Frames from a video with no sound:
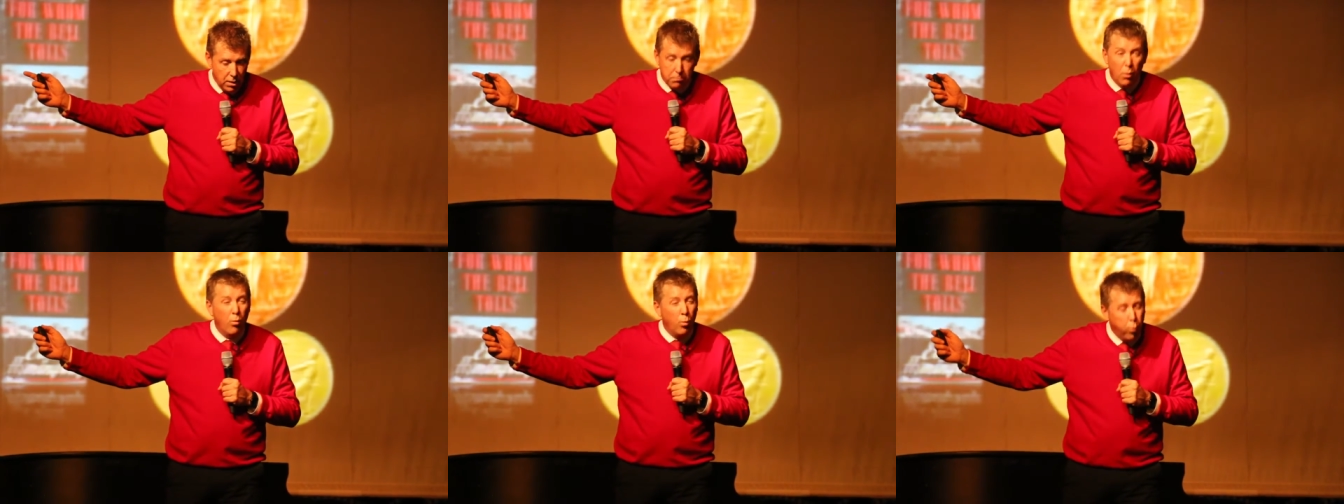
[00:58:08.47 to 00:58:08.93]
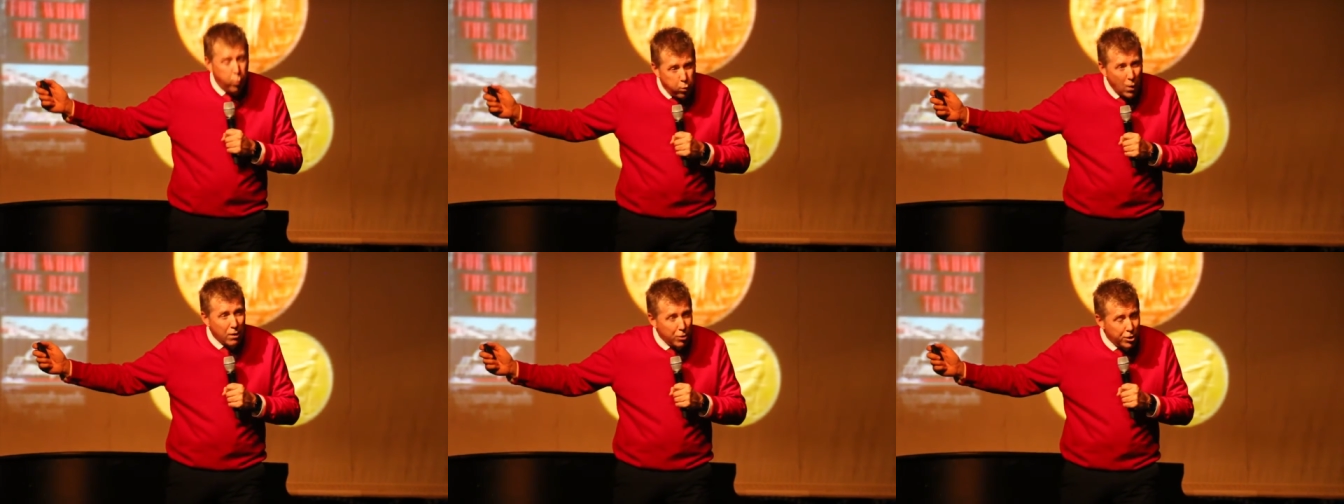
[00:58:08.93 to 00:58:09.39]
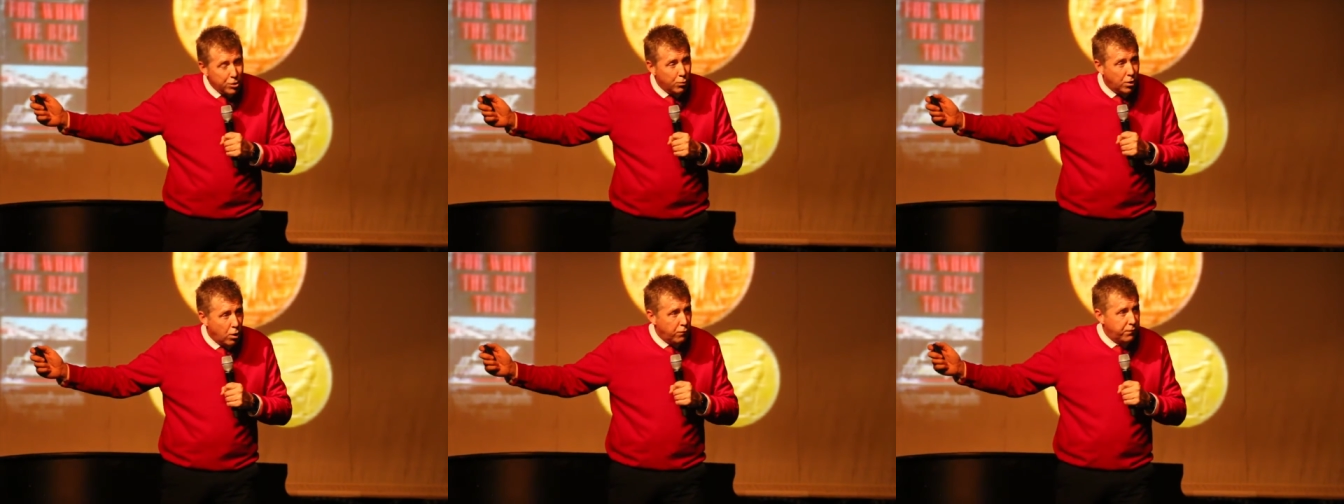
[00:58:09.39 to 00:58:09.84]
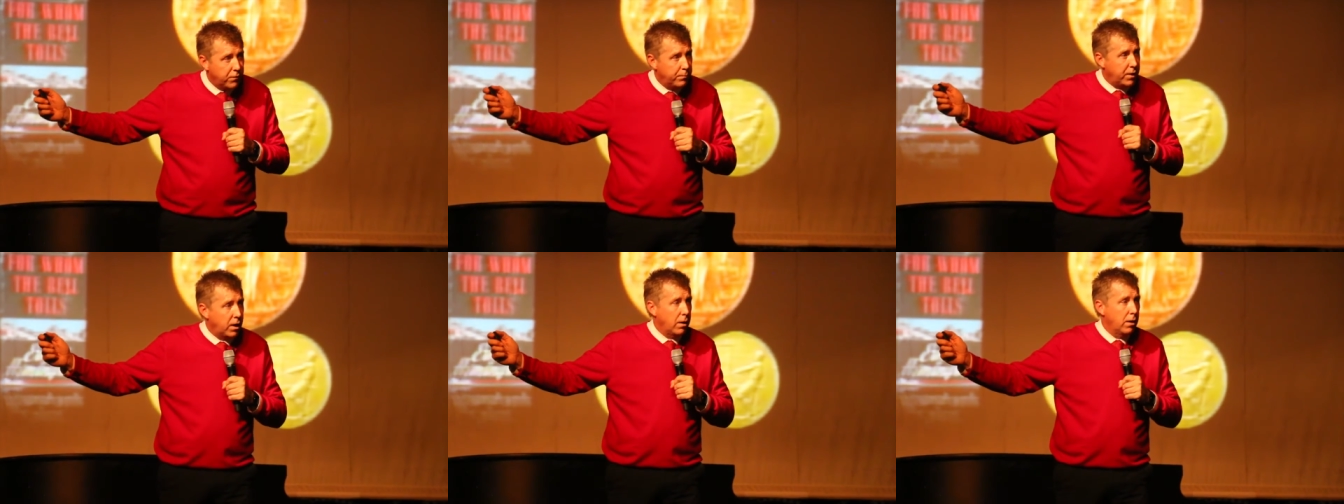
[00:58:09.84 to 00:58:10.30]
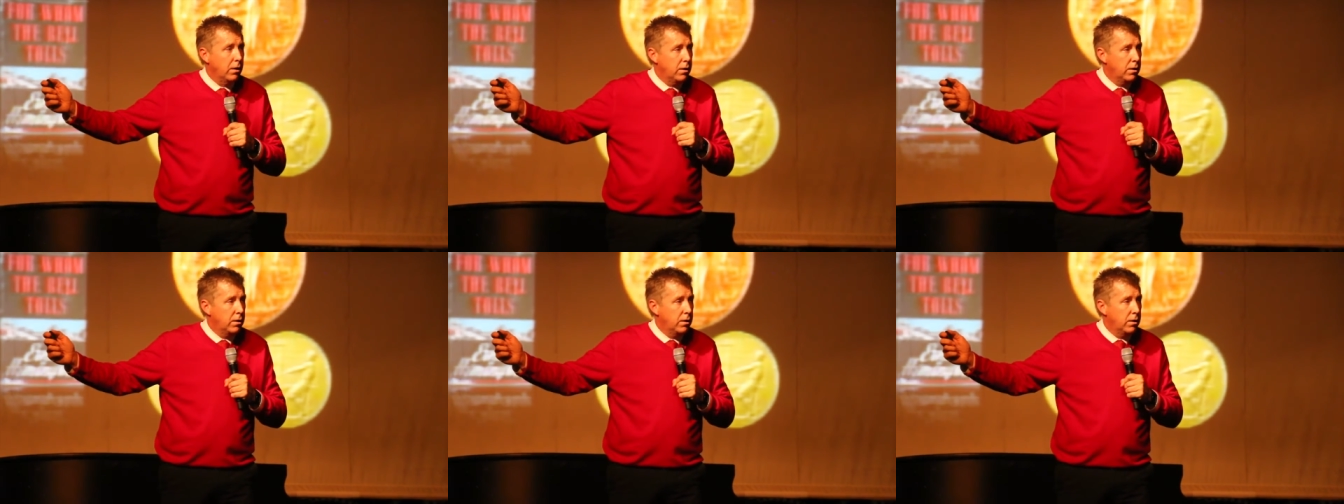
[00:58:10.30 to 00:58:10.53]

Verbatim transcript: But where do you go from there?